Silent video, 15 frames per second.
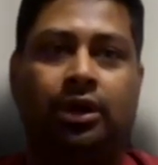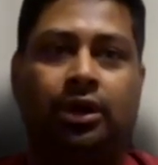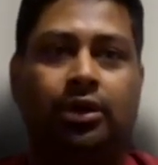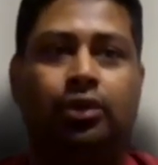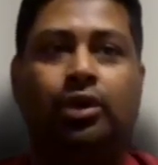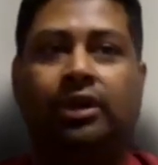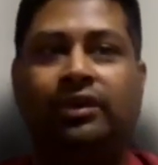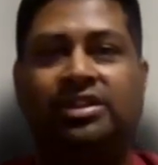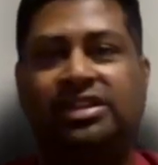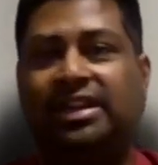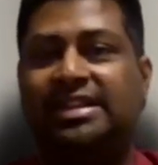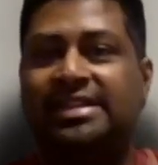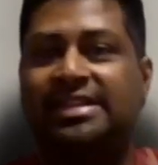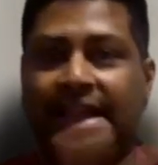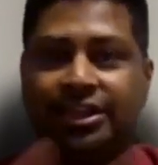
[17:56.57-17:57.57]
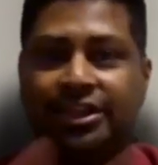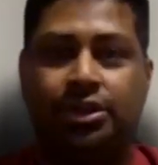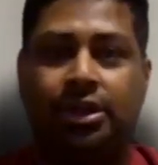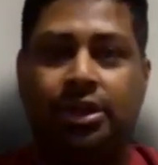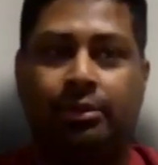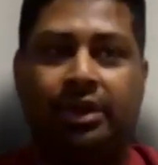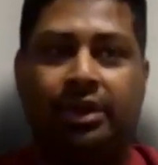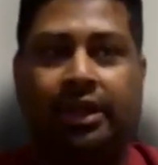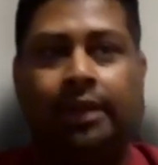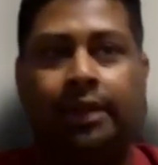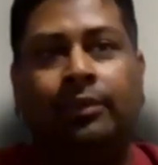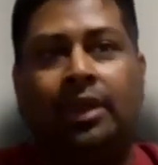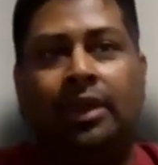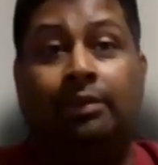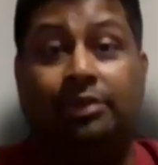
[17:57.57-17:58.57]
university selection committee,
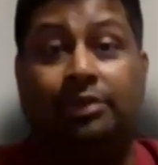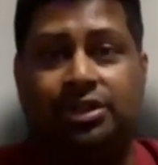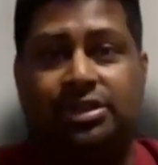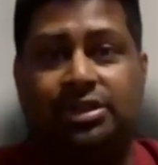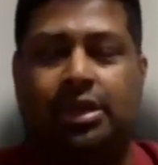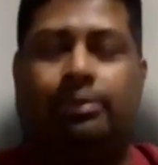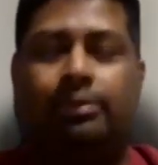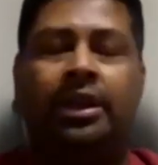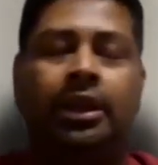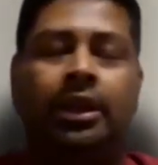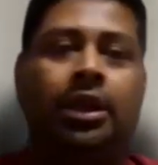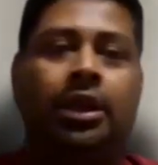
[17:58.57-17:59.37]
admissions committee,